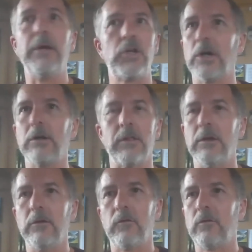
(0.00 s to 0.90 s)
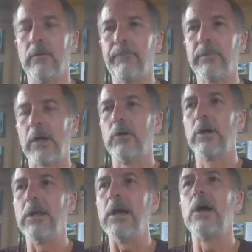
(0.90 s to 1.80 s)
chunk that is
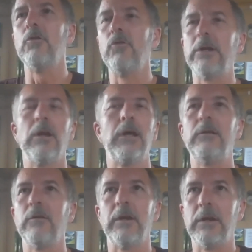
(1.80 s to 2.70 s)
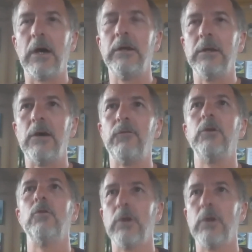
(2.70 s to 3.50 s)
currently unregulated and ungoverned, or at